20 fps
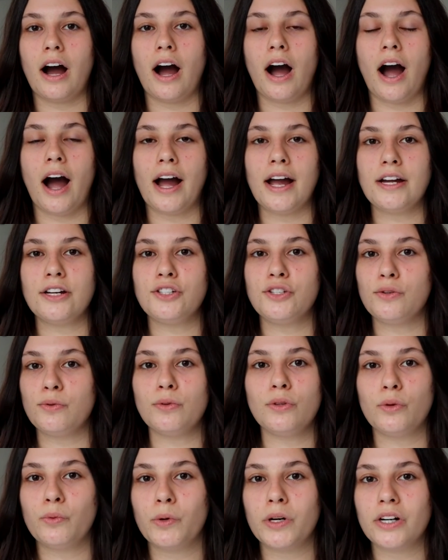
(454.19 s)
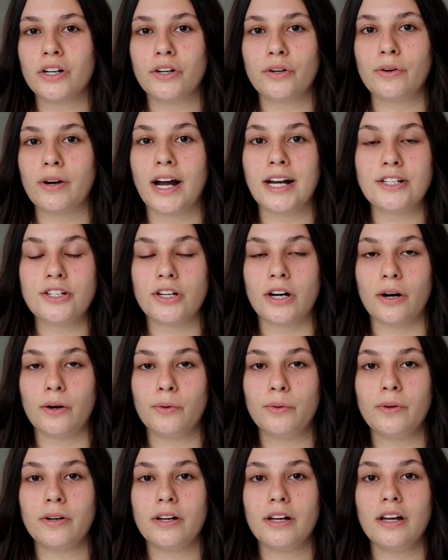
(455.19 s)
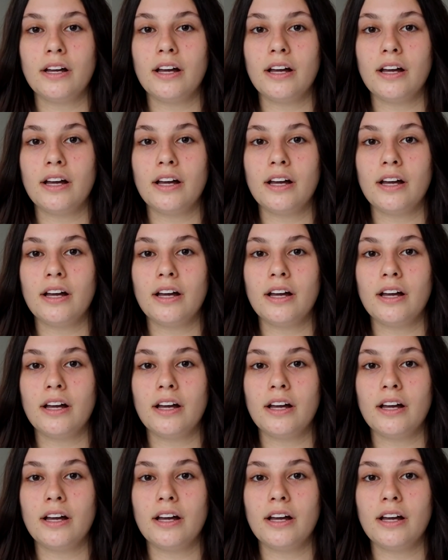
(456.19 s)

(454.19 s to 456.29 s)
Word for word: I do the work or I don't,